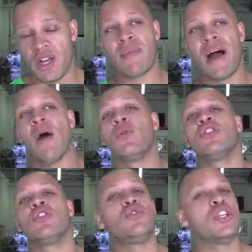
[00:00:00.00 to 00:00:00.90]
I
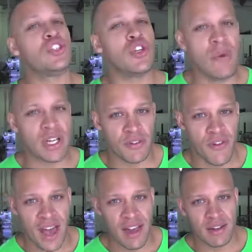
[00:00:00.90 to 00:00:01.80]
wasn't losing too much
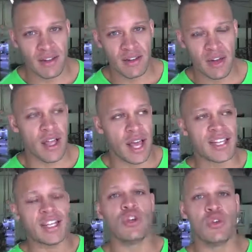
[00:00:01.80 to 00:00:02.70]
fat. I
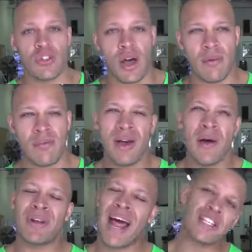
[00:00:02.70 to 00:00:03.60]
did lose some,
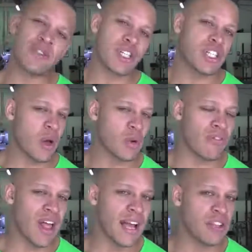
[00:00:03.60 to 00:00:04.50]
but not as much as I would
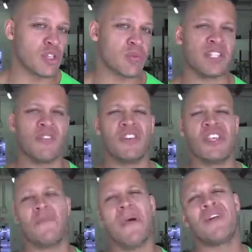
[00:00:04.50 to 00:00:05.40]
have liked to, especially for
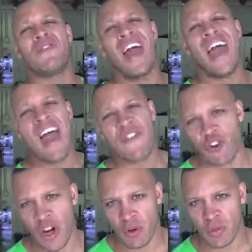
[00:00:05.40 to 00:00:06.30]
the amount of
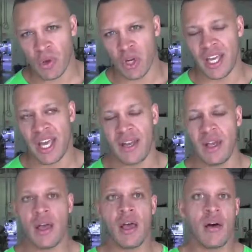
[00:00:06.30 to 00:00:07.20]
effort I was putting in,
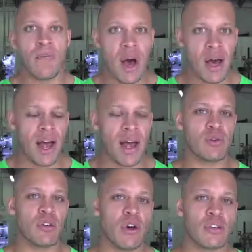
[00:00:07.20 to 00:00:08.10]
but I
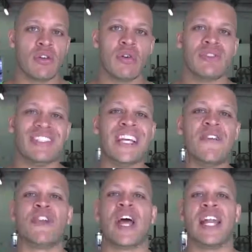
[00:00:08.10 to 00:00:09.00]
was also
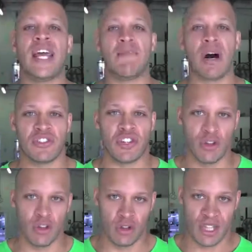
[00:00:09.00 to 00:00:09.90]
deflating
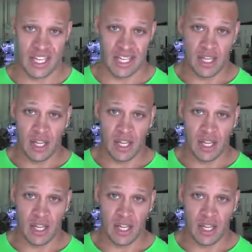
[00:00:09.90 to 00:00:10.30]
muscularly.